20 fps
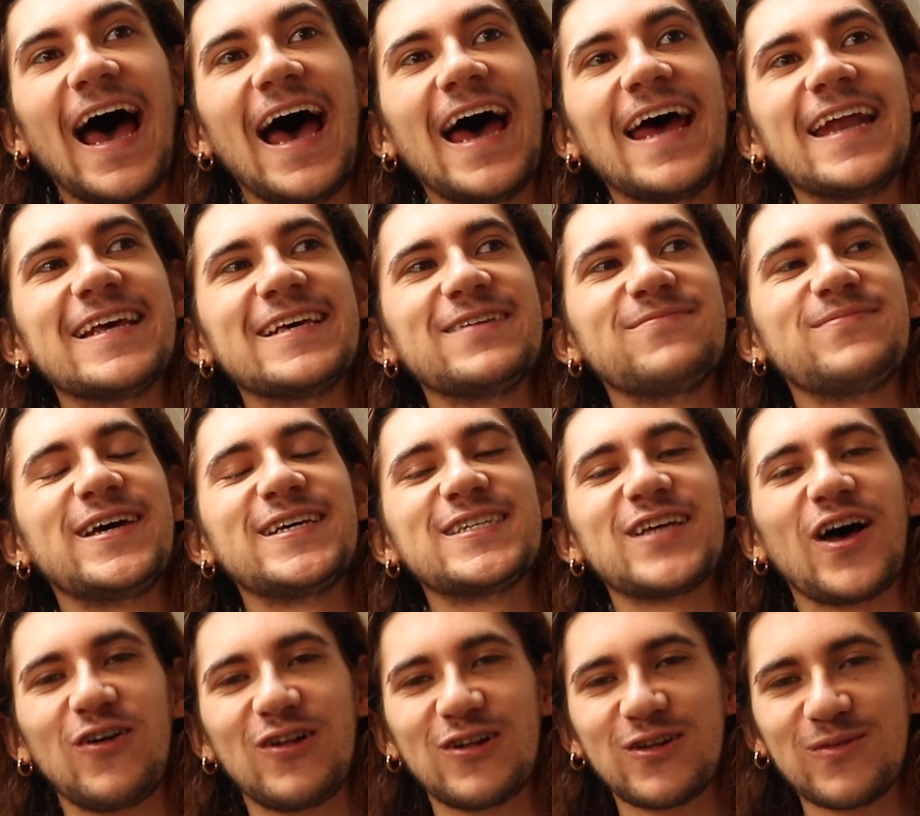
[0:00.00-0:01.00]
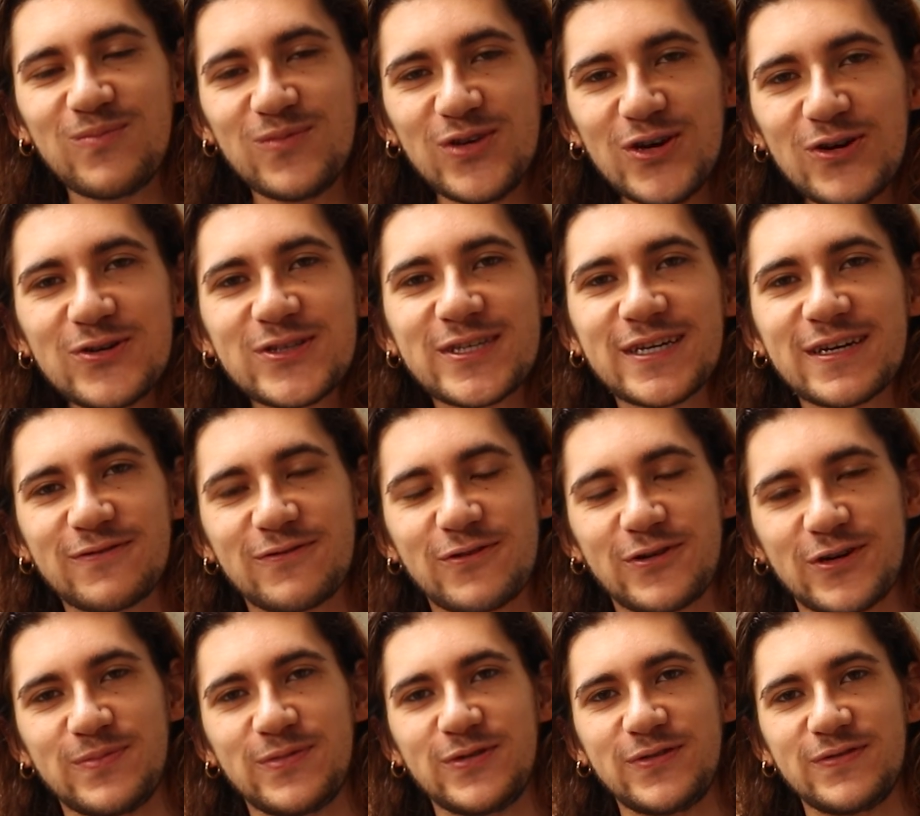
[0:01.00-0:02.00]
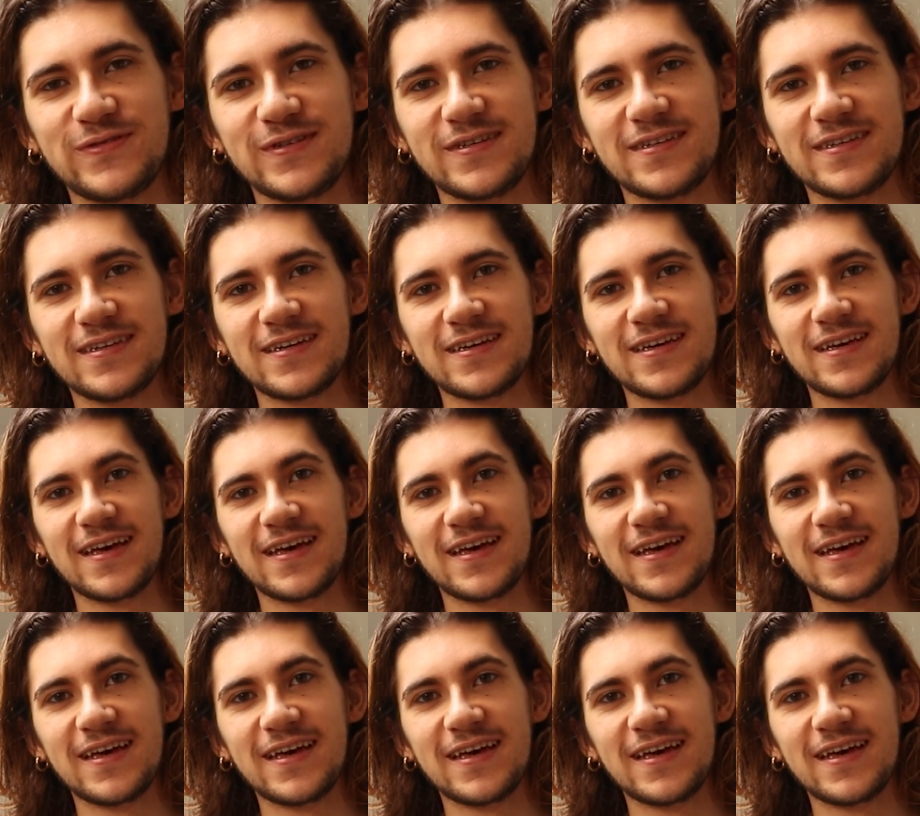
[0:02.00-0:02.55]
and he made all the music for the movie.